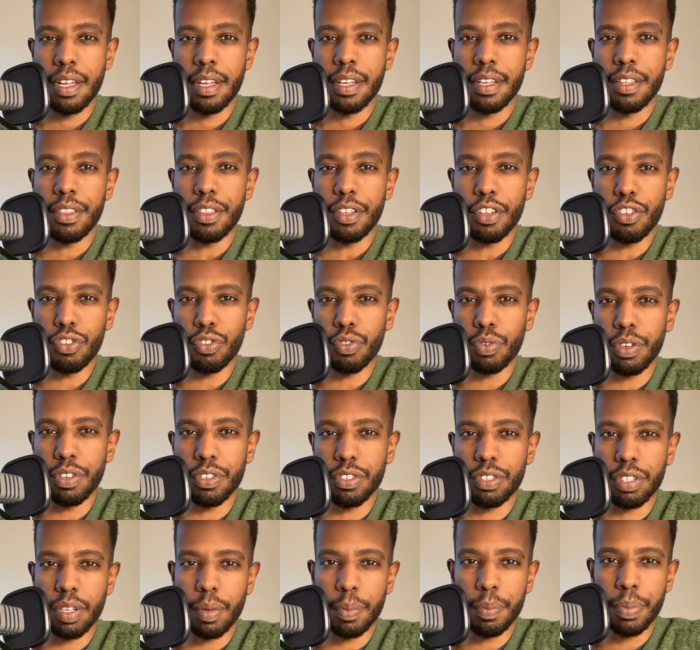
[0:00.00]
the issue is
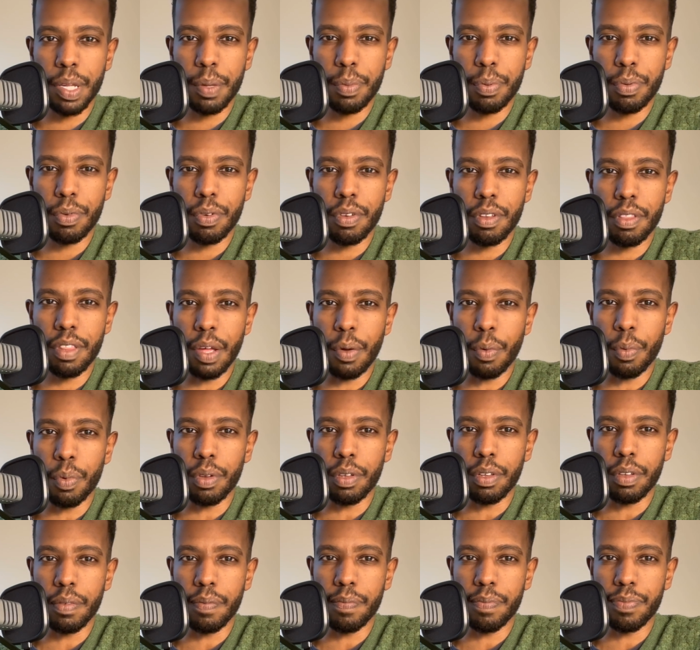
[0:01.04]
some people they
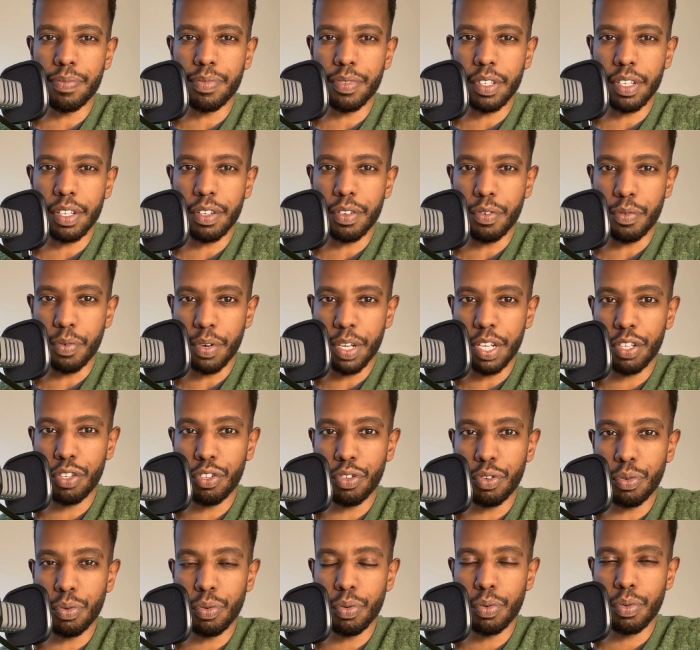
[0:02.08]
will greet
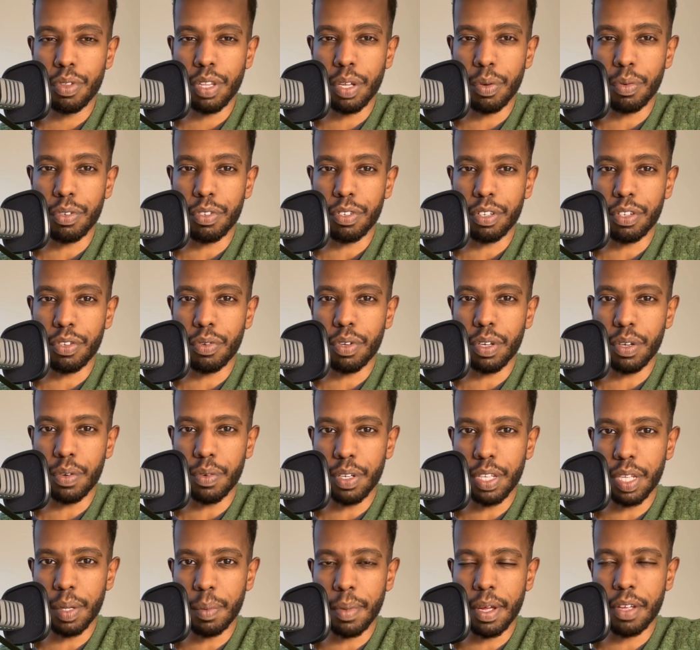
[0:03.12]
you, they will send you a
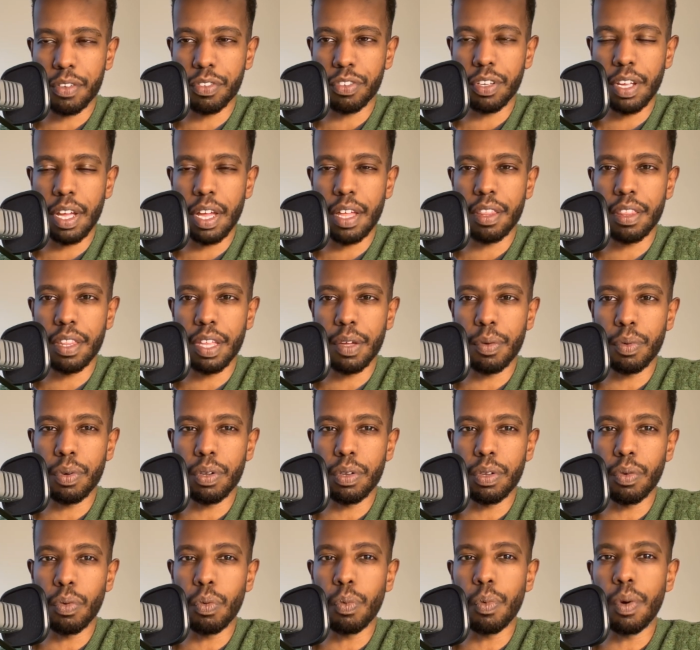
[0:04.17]
greeting message, and they
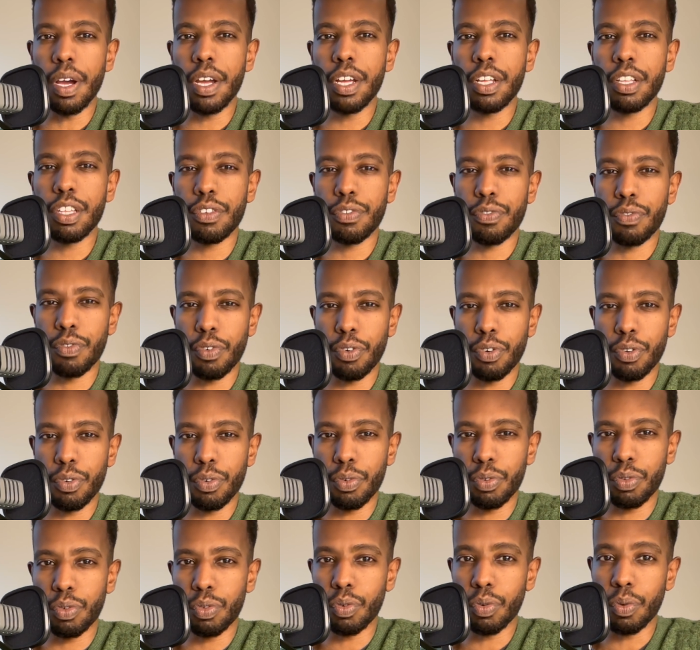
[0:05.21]
will wait for you
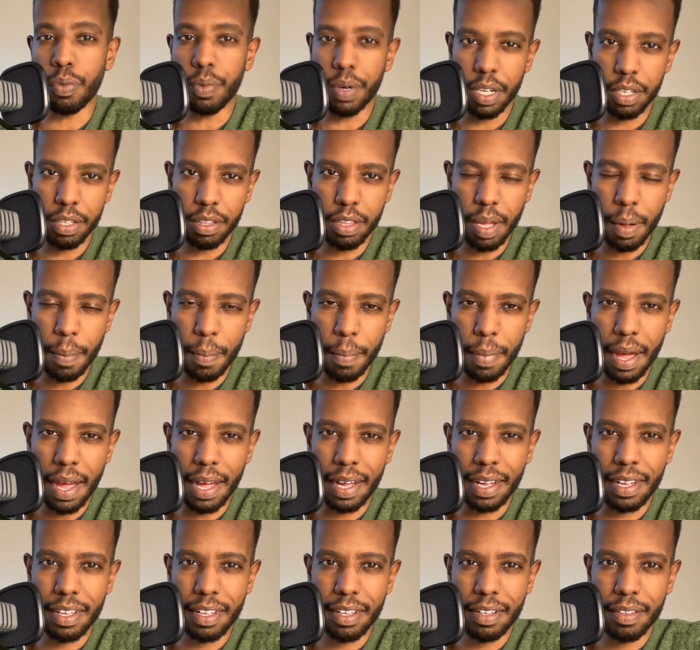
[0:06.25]
to greet them
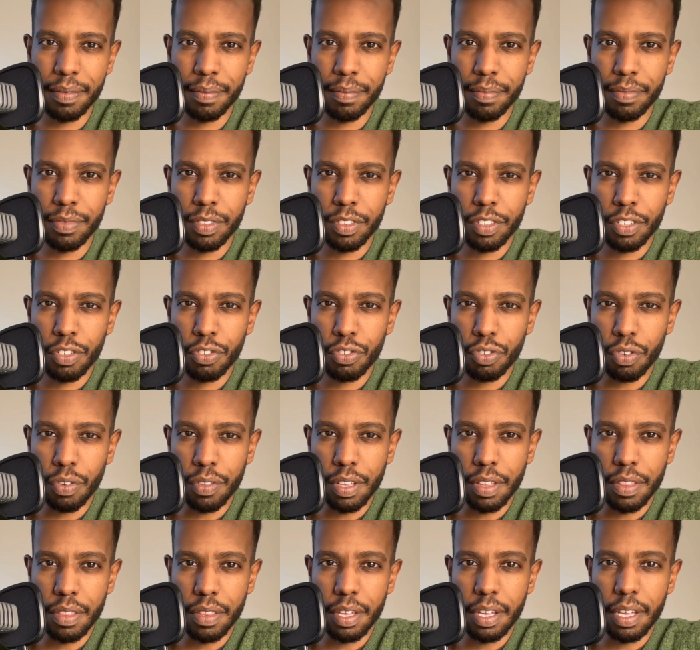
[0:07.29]
back so
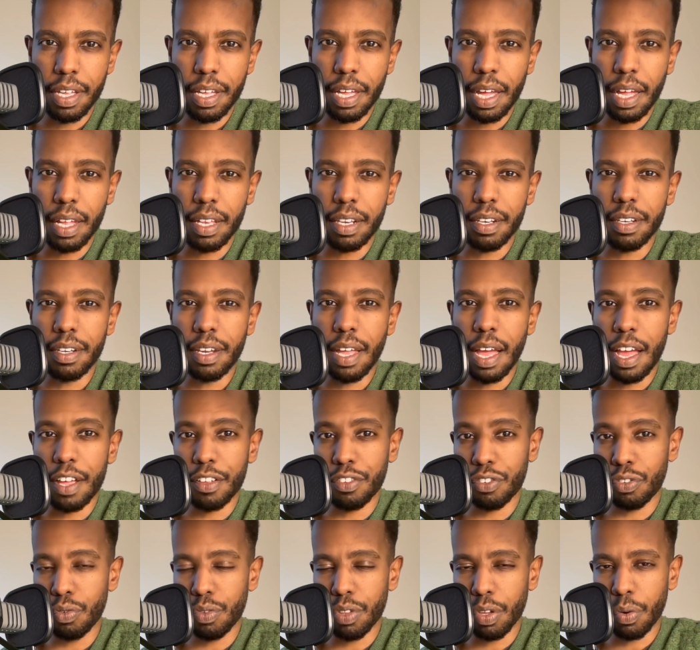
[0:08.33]
that they can
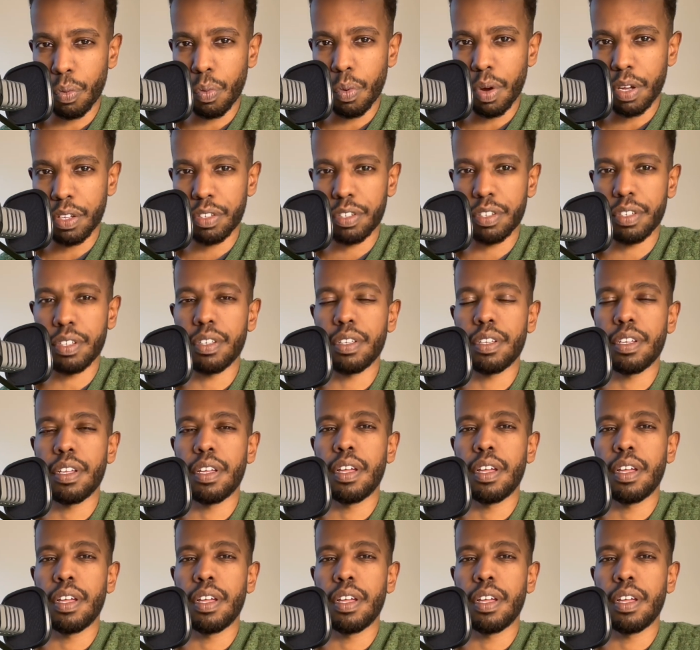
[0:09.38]
ask you the question.